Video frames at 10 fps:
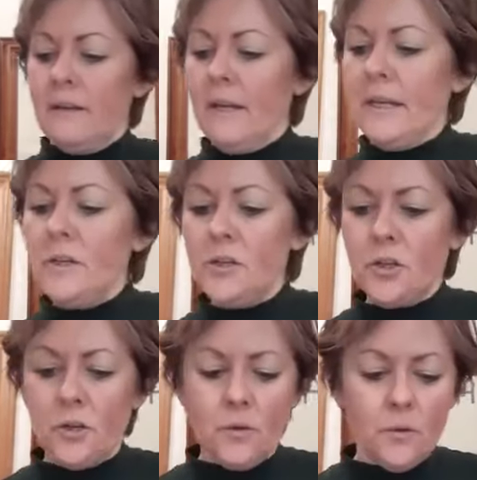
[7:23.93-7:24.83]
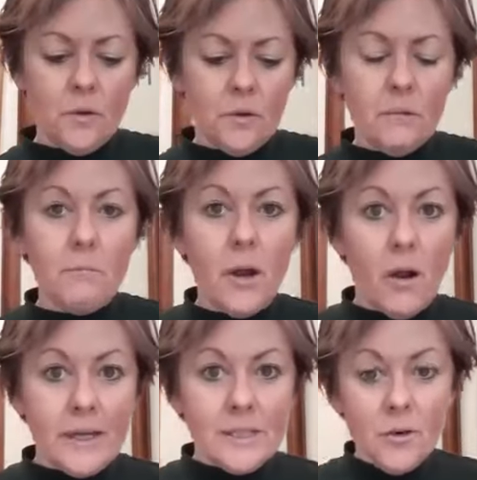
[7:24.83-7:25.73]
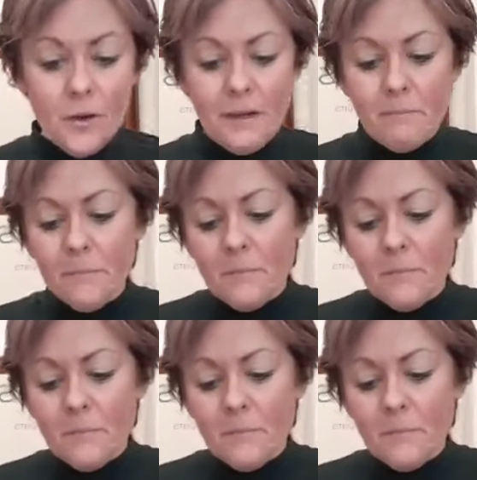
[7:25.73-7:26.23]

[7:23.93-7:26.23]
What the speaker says: into my ice cream